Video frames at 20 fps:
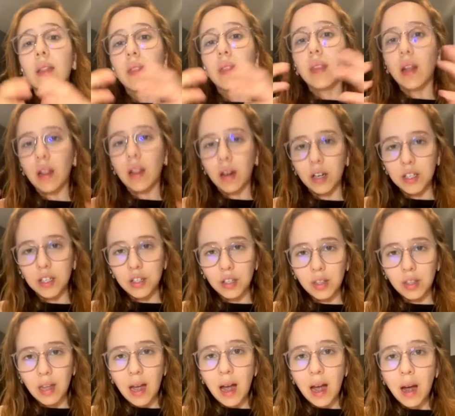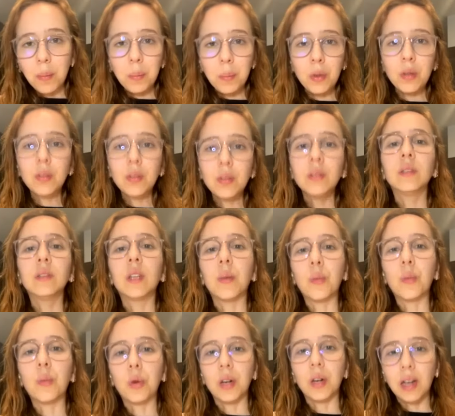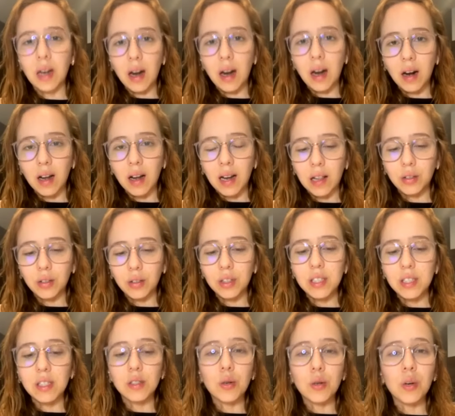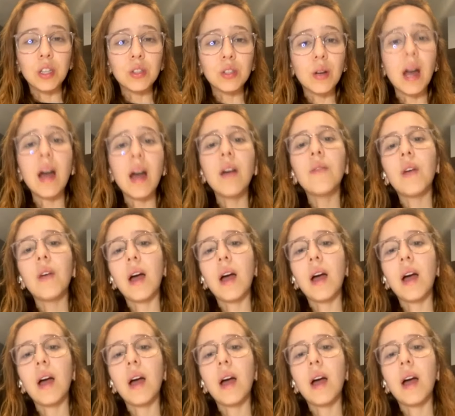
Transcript: The larger the apple, the more calories it's going to have,